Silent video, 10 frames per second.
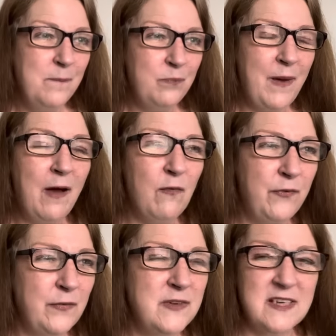About
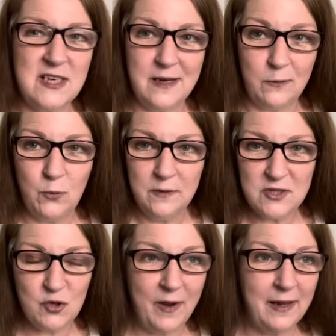52,
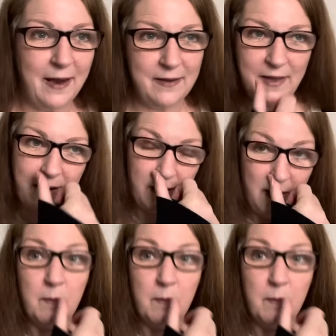something like that.